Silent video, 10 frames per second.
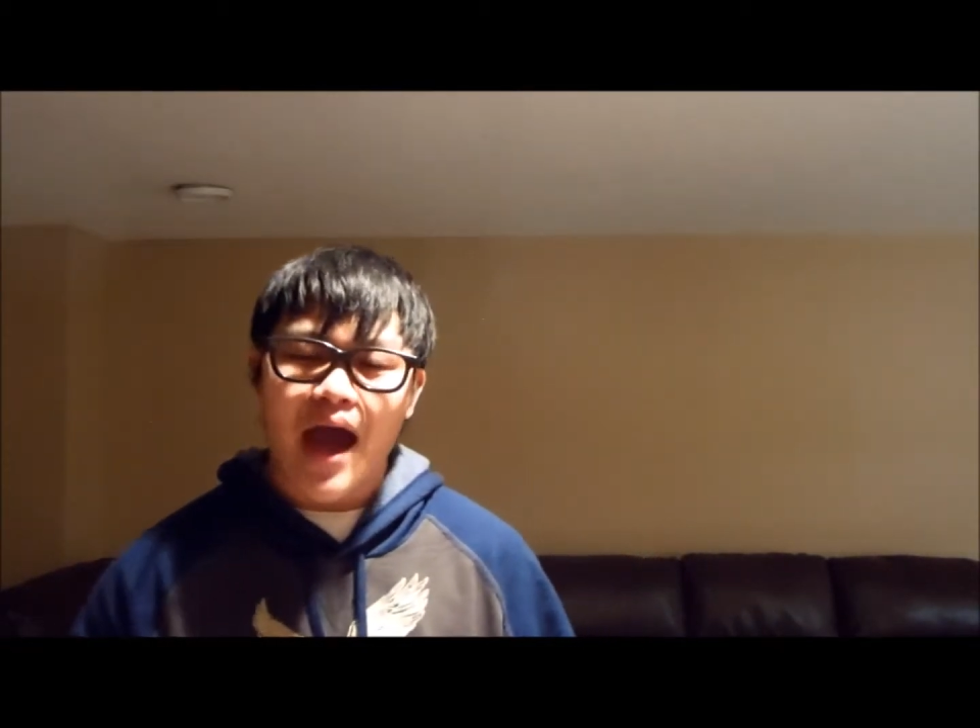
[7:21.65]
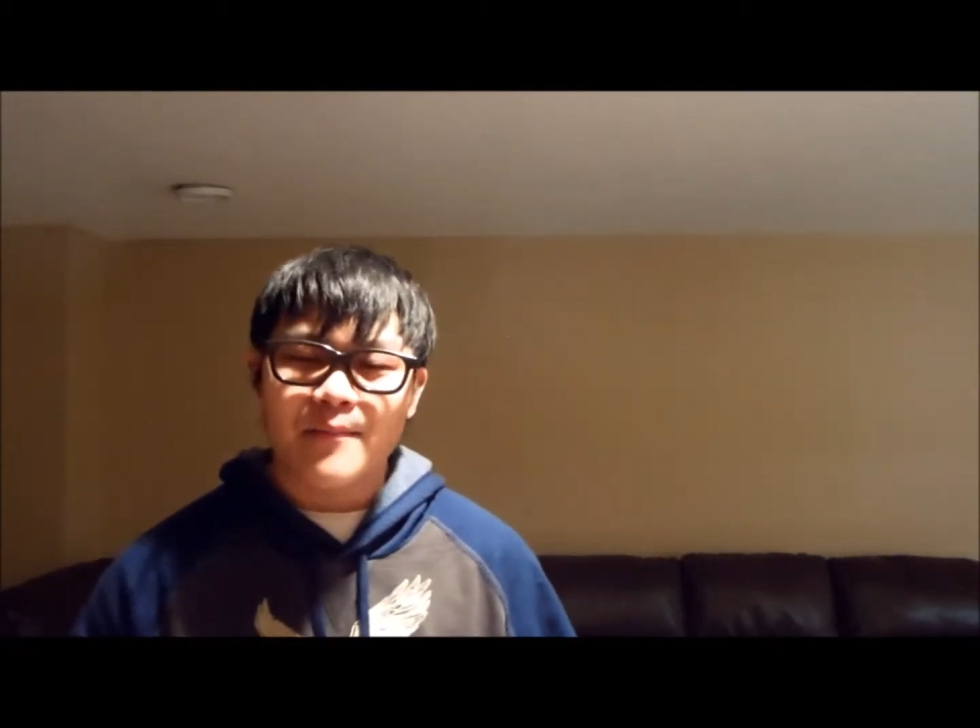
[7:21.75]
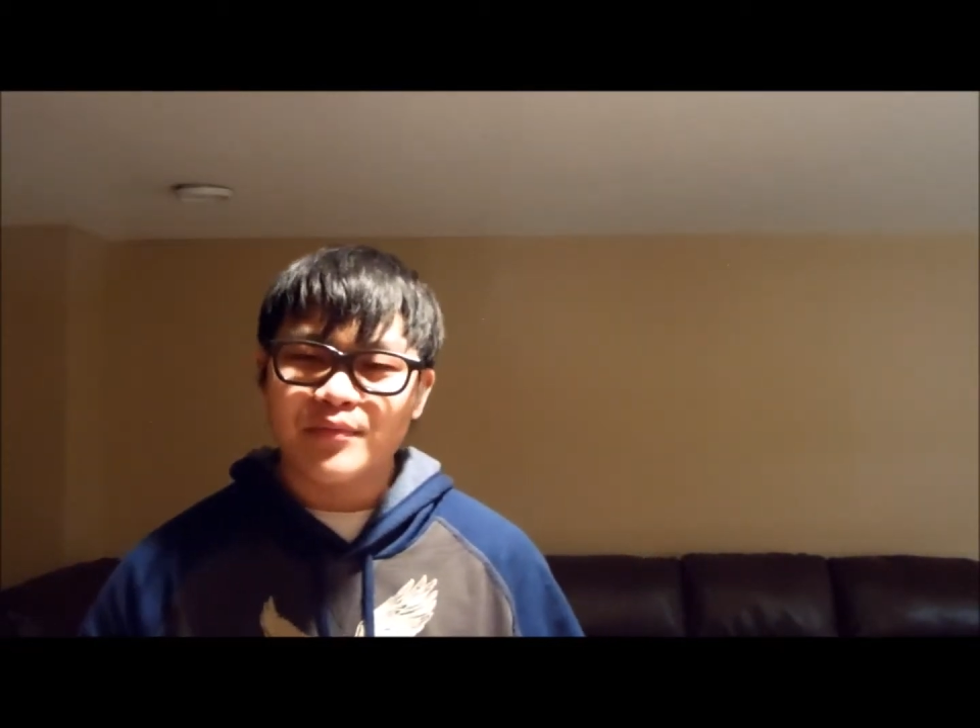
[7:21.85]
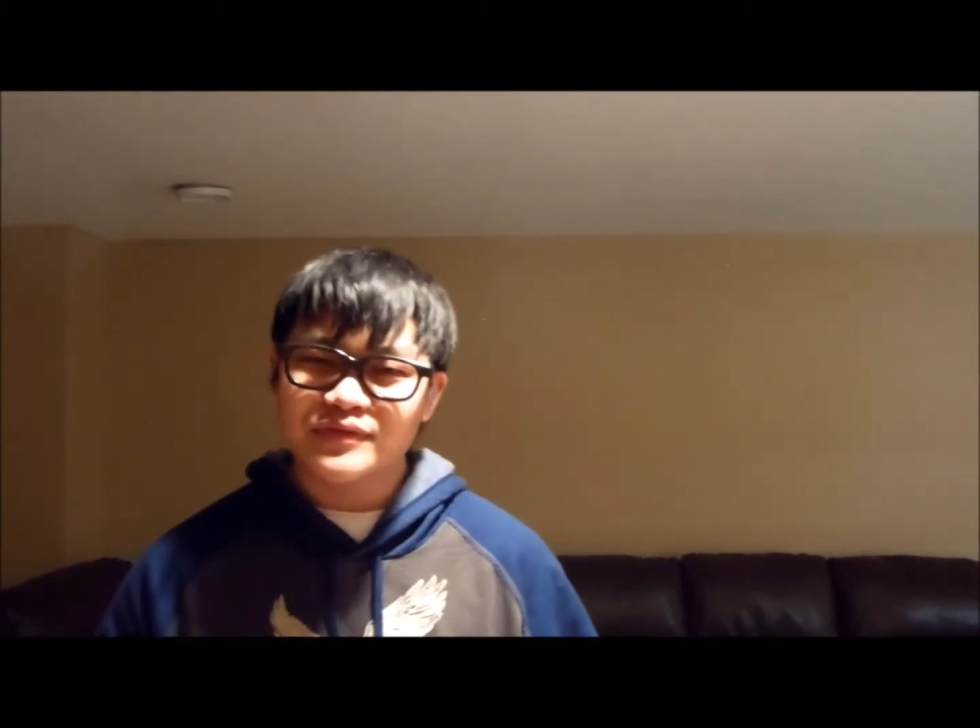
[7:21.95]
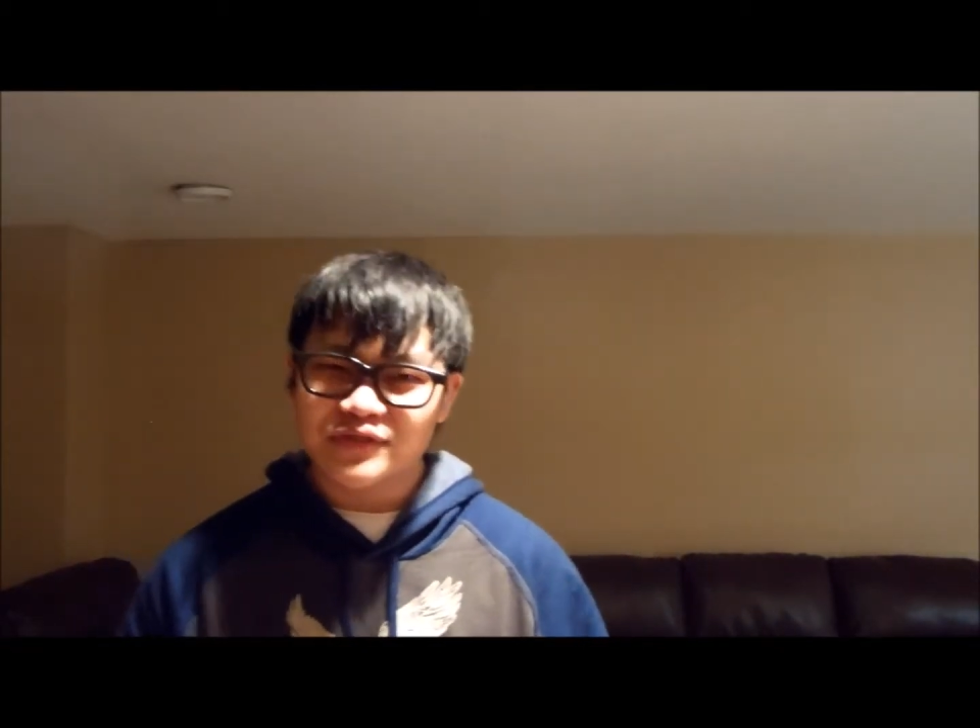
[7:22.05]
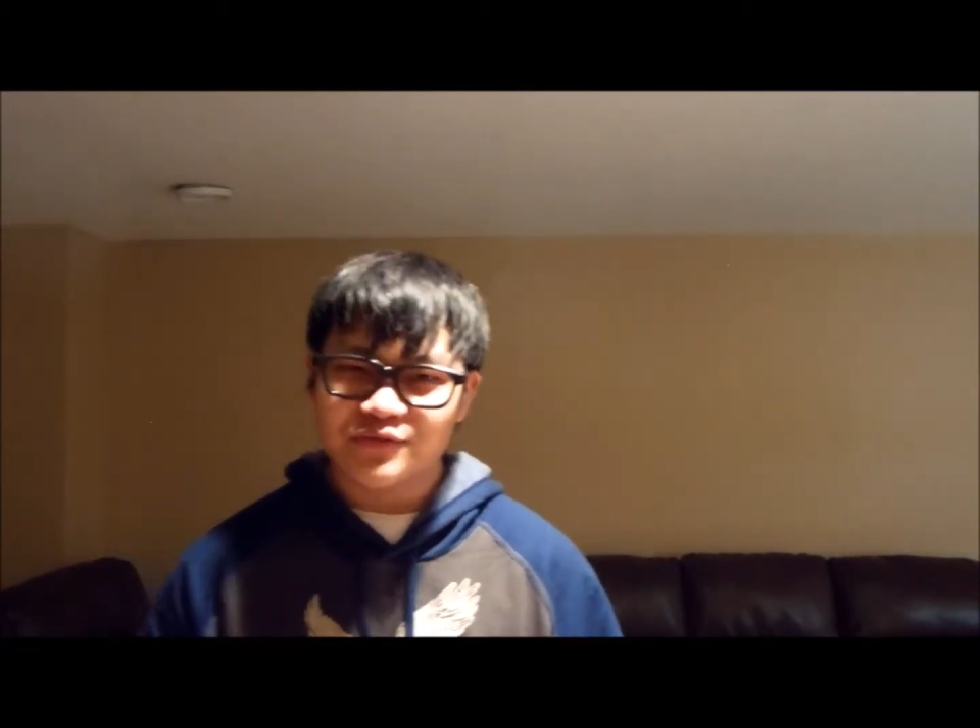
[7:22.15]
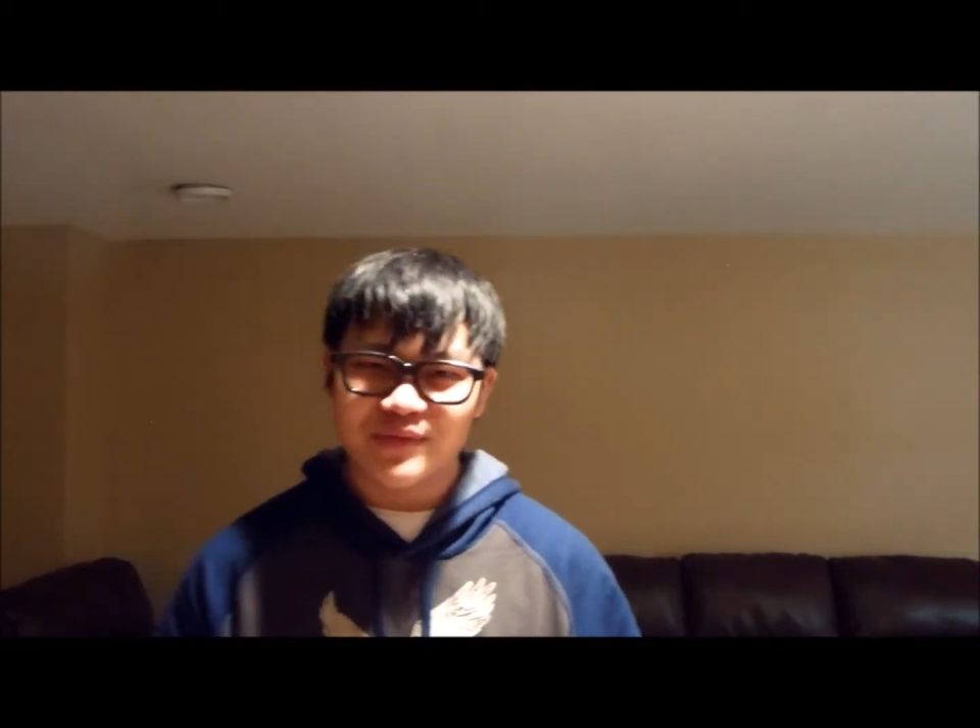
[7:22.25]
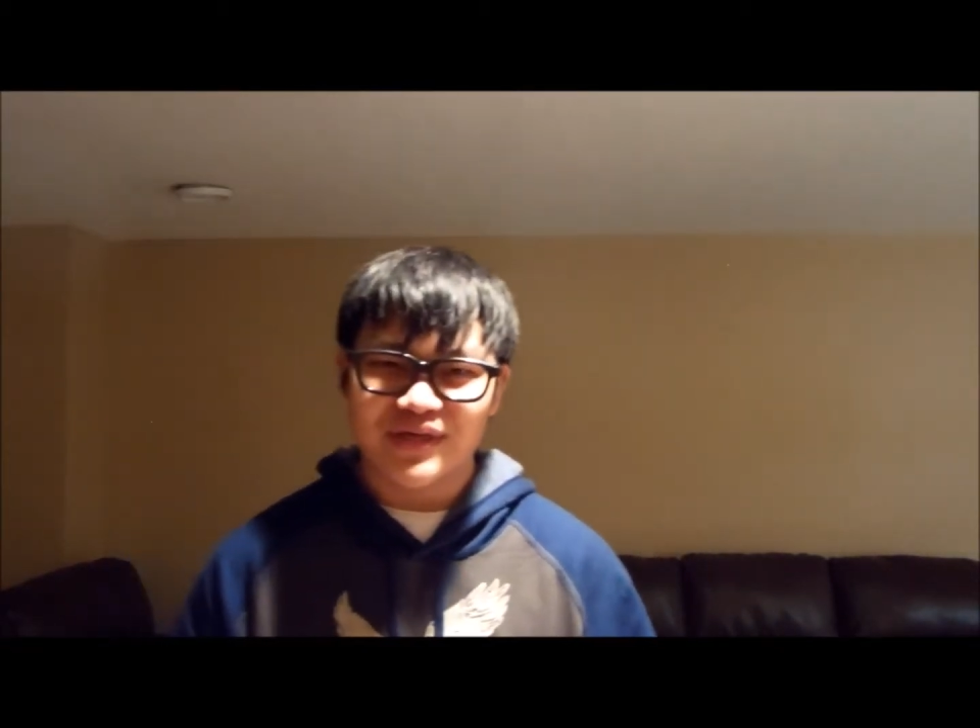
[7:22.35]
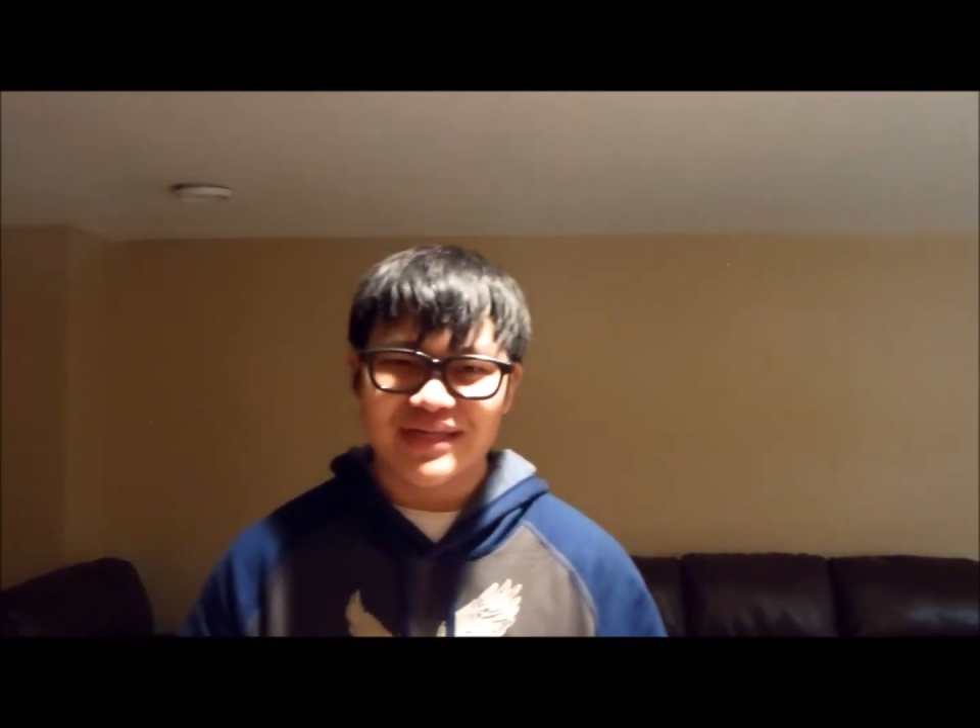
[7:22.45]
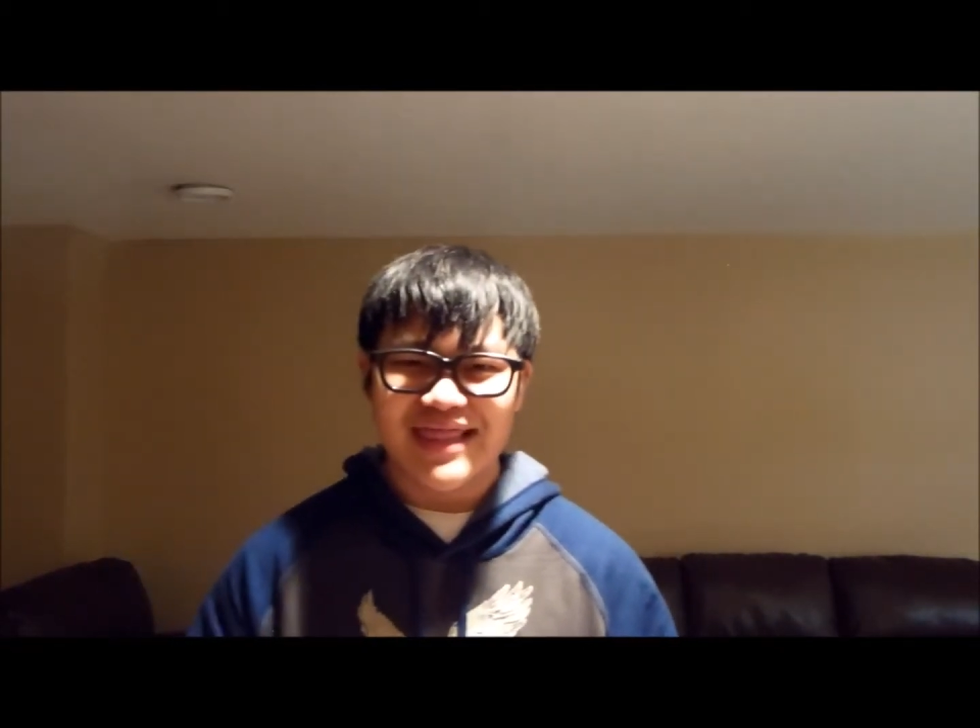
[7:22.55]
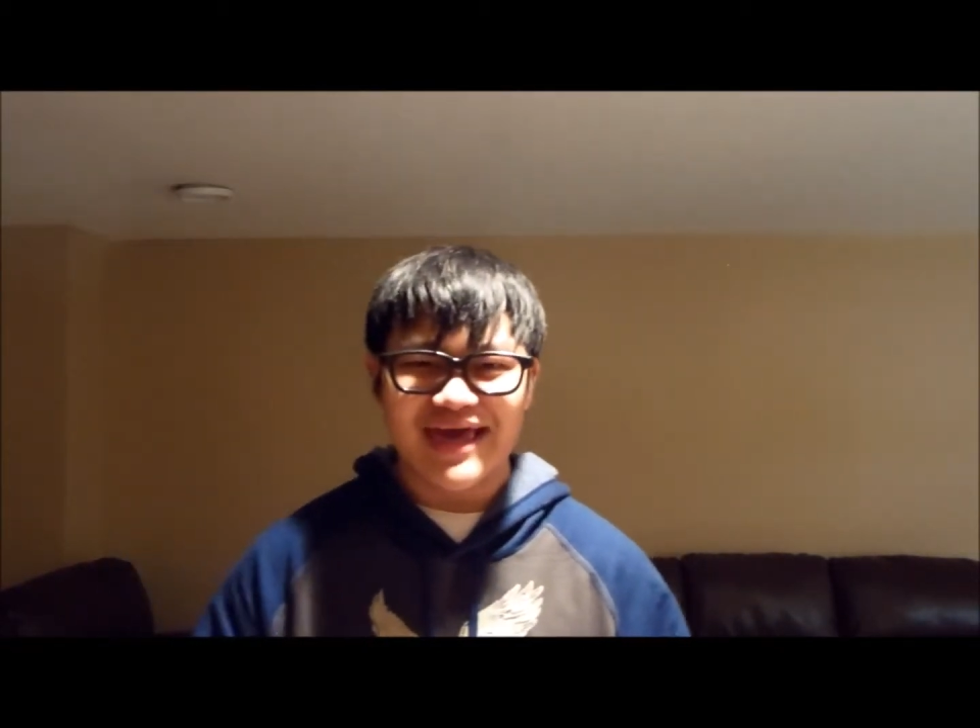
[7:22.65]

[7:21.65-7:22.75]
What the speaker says: I'm assuming